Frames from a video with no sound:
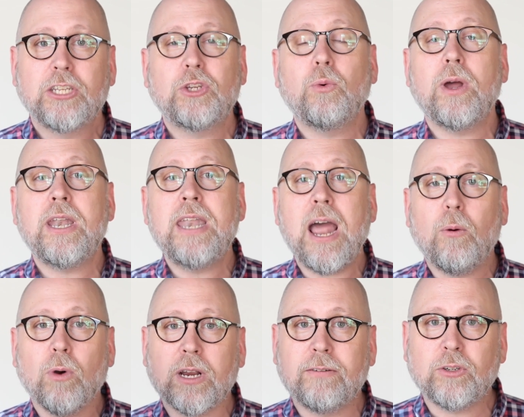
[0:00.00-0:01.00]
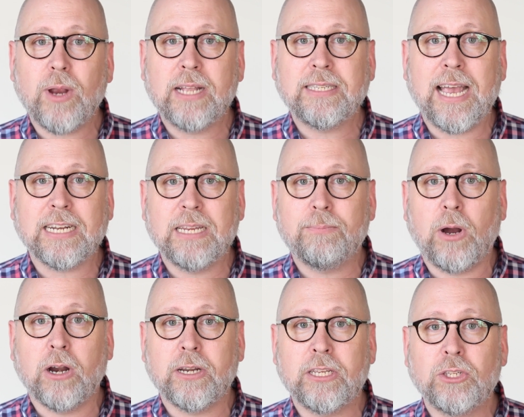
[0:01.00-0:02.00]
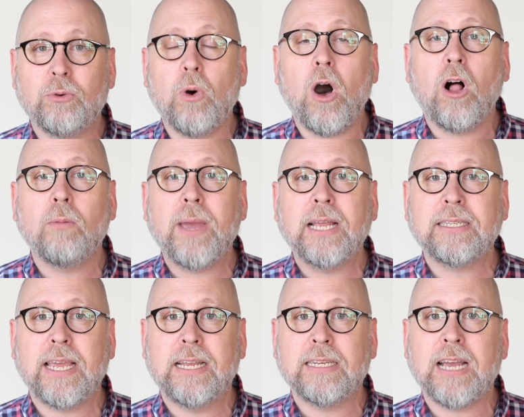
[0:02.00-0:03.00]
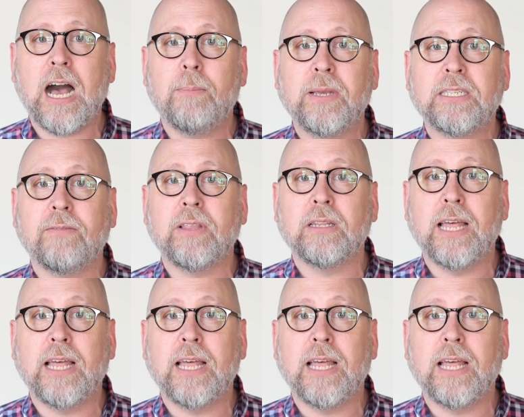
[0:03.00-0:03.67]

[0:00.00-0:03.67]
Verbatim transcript: to a network of transacting parties who all maintain copies of the